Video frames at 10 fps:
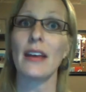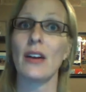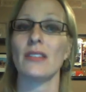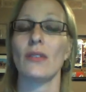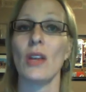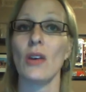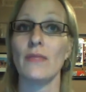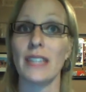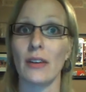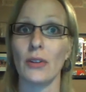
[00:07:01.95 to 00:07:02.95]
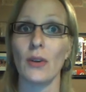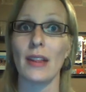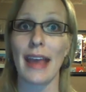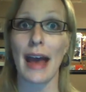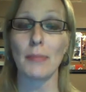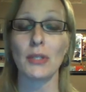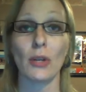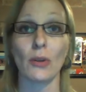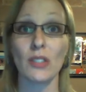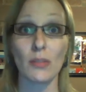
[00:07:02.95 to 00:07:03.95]
and also that you have downloaded the app
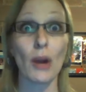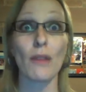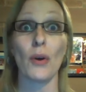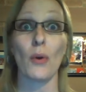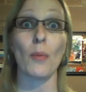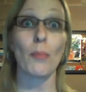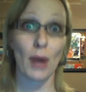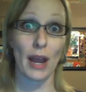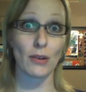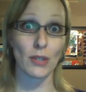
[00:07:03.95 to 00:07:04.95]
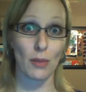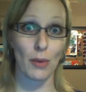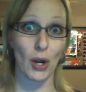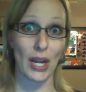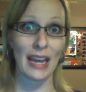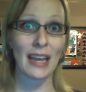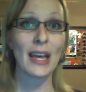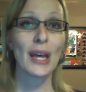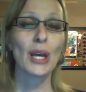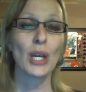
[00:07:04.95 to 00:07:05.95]
to your smartphone prior to the party.
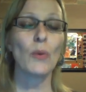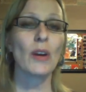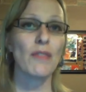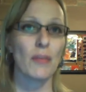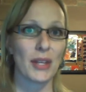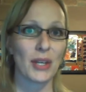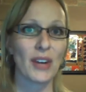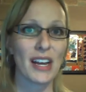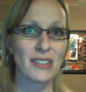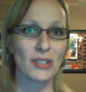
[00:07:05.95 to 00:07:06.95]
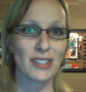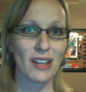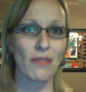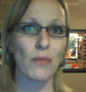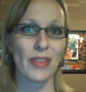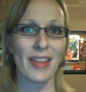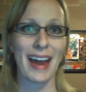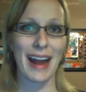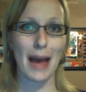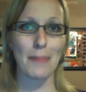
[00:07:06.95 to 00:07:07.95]
You want to familiarize yourself with
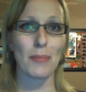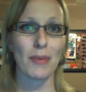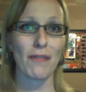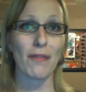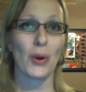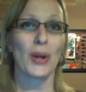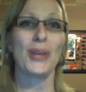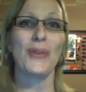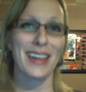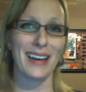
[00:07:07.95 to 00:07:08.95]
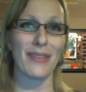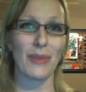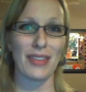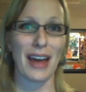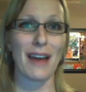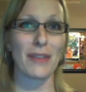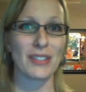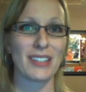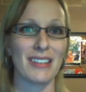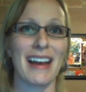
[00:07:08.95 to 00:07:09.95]
that app before you get with that
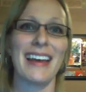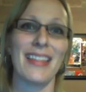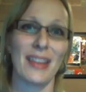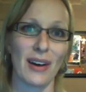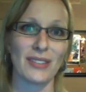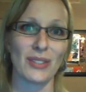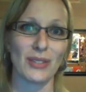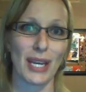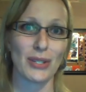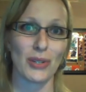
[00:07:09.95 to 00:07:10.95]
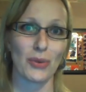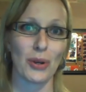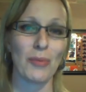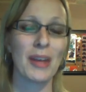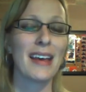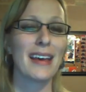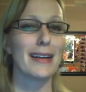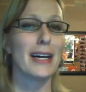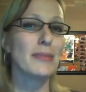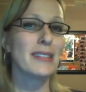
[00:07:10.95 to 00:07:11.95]
first client in the consultation room.
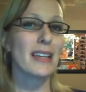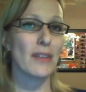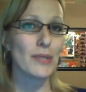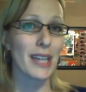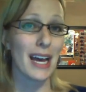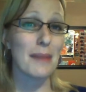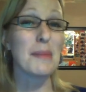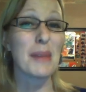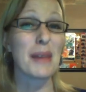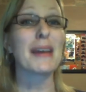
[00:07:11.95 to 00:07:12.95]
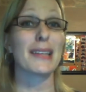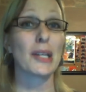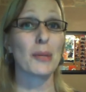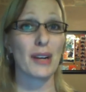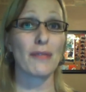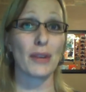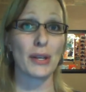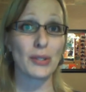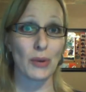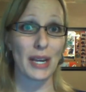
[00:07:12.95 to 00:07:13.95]
It'll help save you time and maybe a little bit of
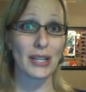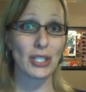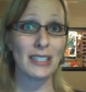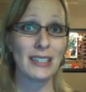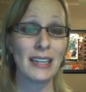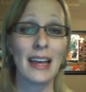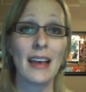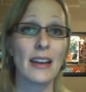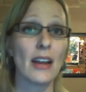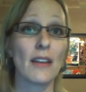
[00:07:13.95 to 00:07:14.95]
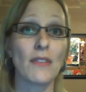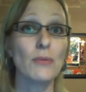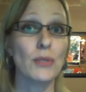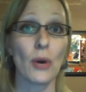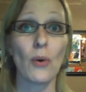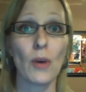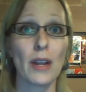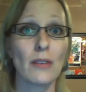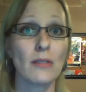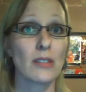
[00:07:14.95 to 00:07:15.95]
frustration. Now, if you don't
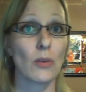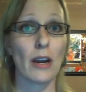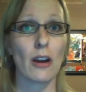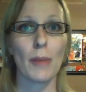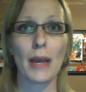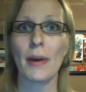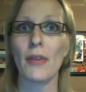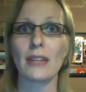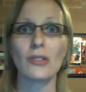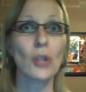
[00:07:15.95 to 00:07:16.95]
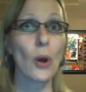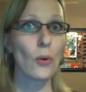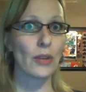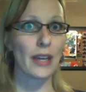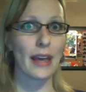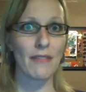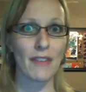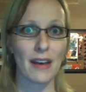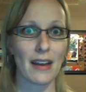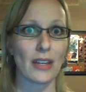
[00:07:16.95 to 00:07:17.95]
want to use Square or PayPal, that's totally
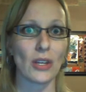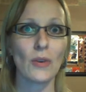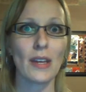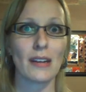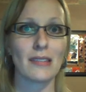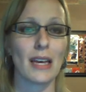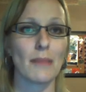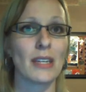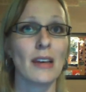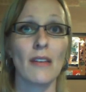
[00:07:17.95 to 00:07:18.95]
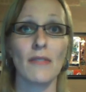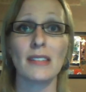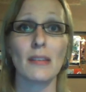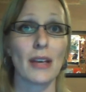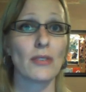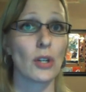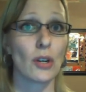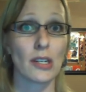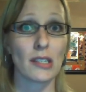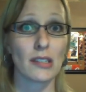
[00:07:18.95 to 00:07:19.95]
fine. You can accept Visa,
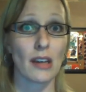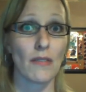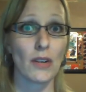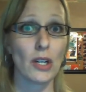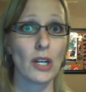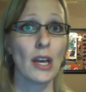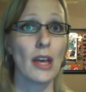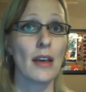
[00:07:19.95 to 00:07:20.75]
MasterCard, and Discover.